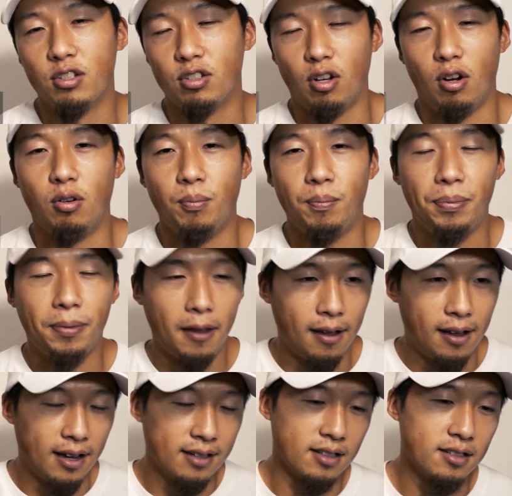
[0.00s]
So
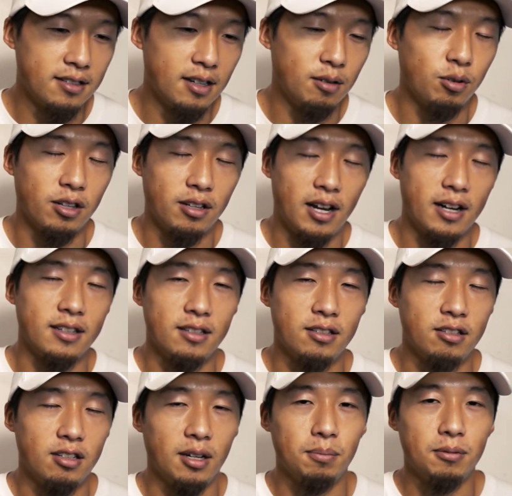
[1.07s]
as I said with a lot of
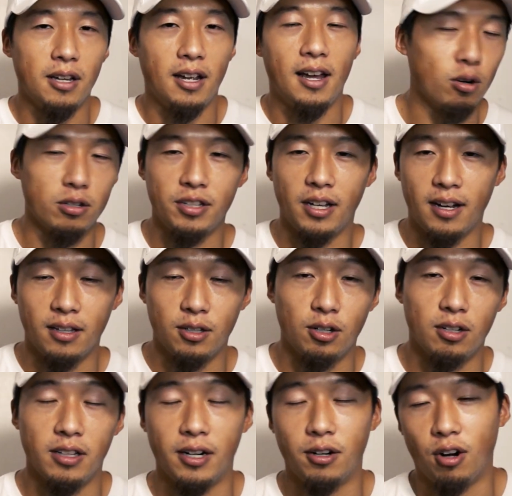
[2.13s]
these tips, or saying a
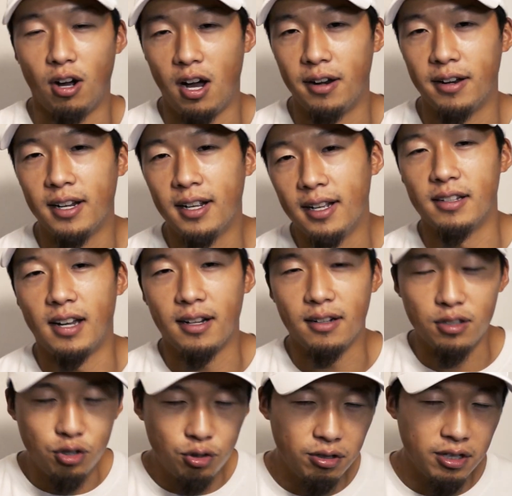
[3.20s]
little later on, is
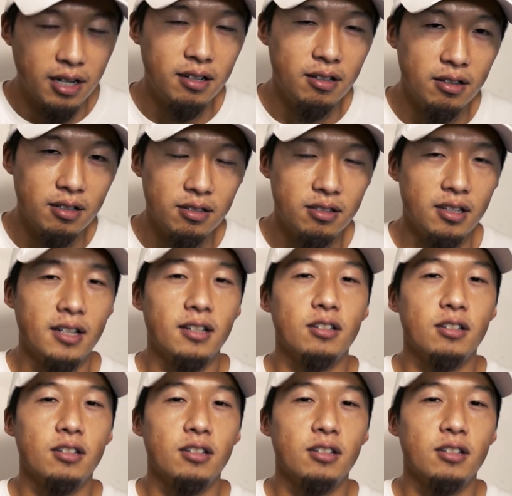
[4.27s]
that doing any of these